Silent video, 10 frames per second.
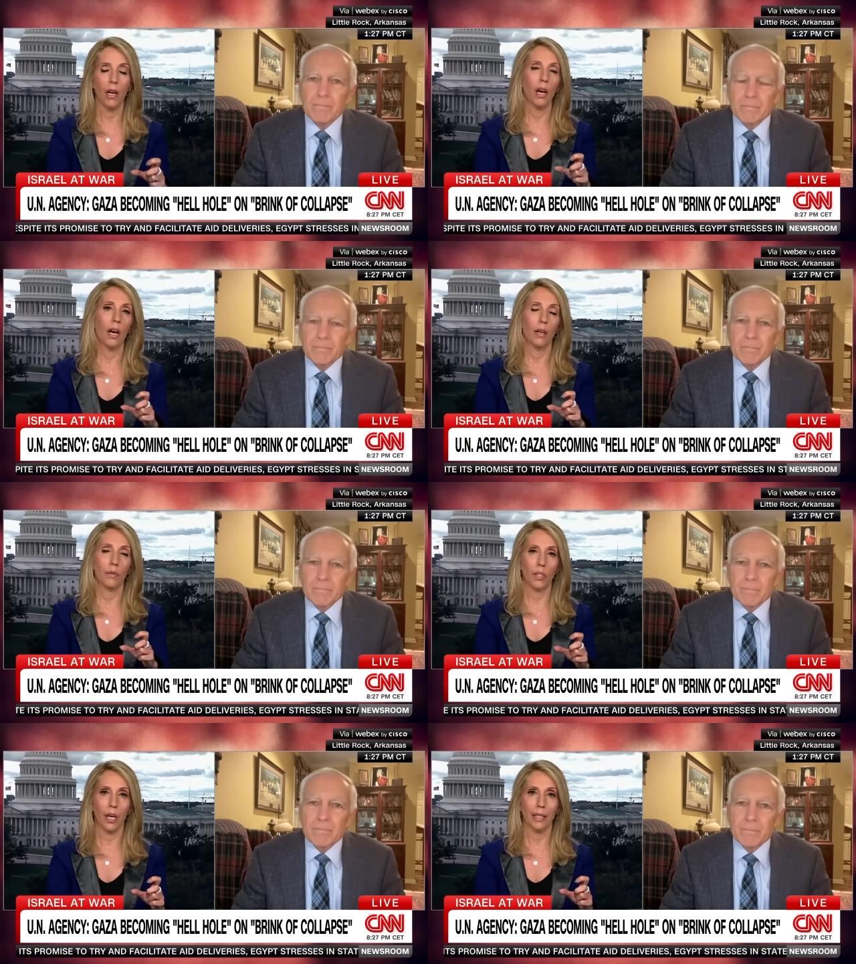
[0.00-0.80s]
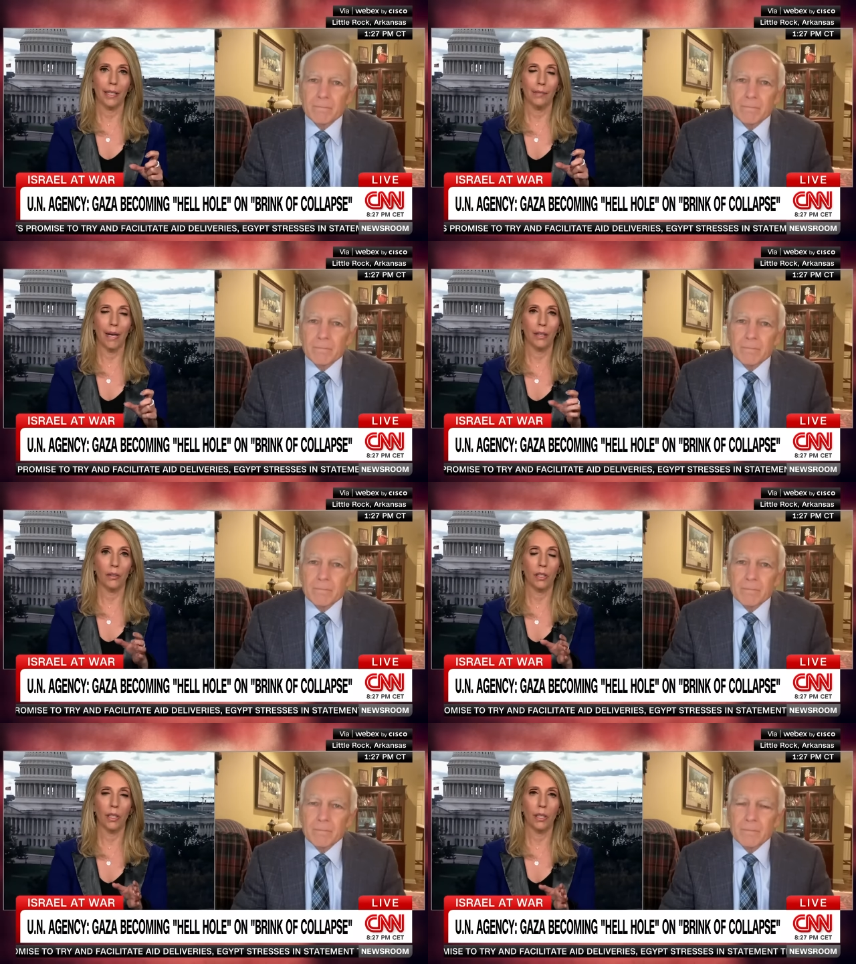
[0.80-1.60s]
Speaker 1: Uh, we're talking
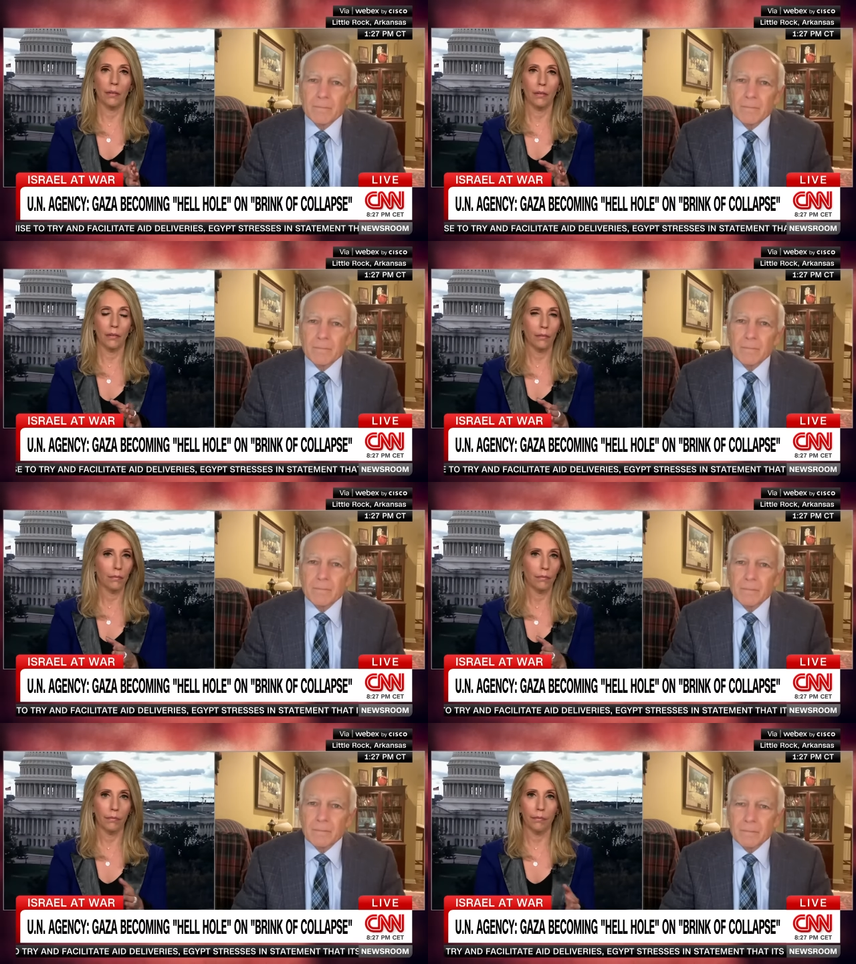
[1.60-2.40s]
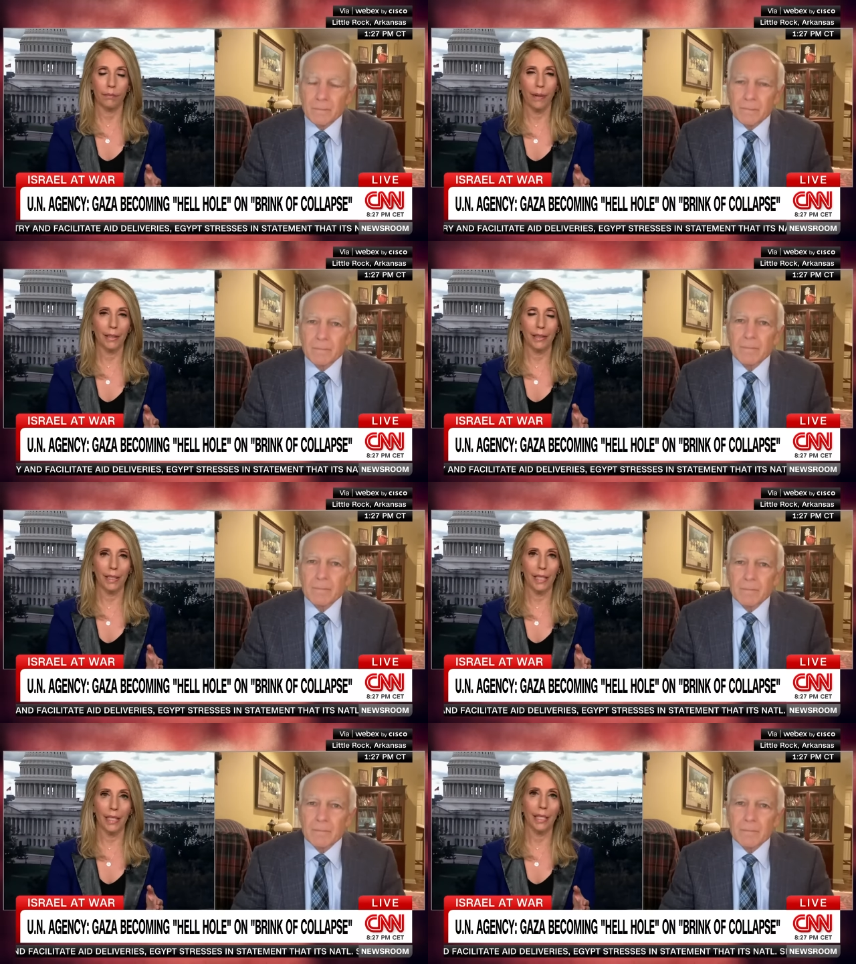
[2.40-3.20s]
about uh,
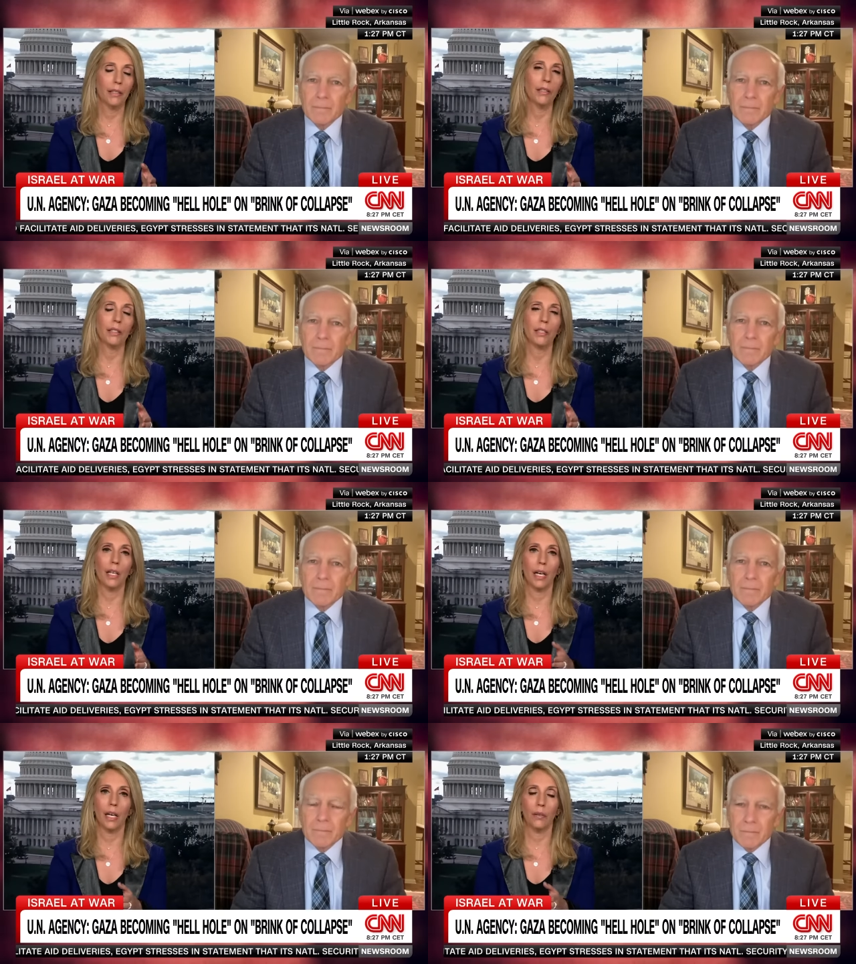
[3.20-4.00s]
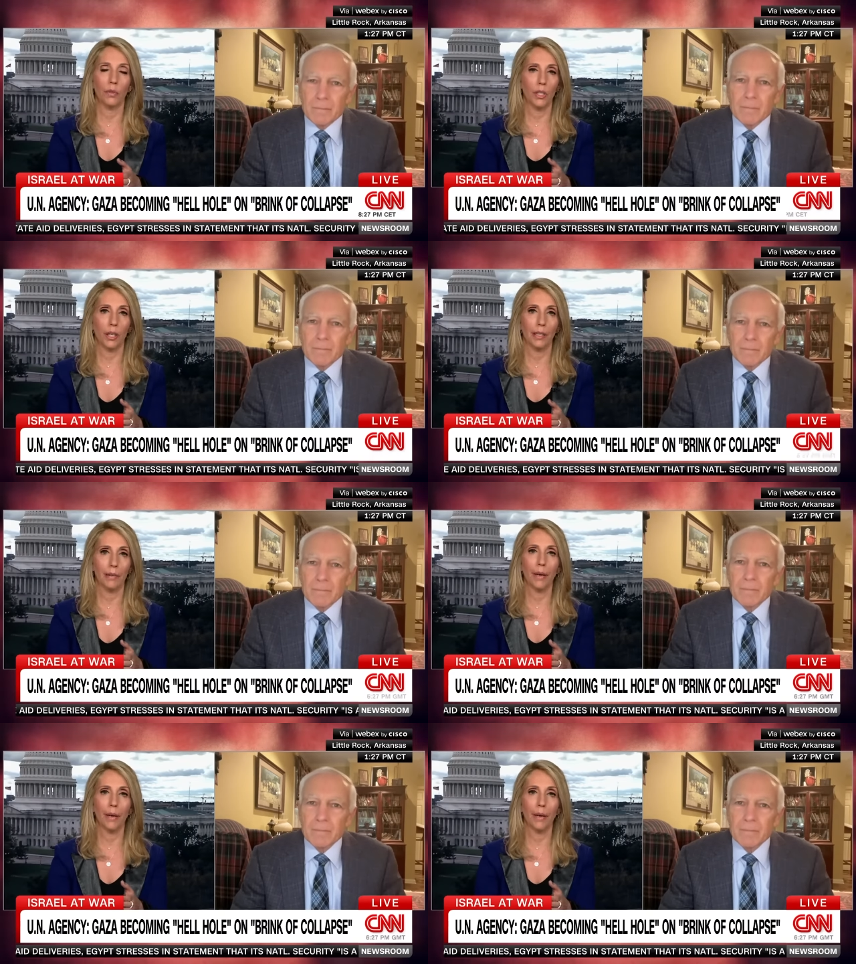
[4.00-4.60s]
Palestinians. Uh, we're talking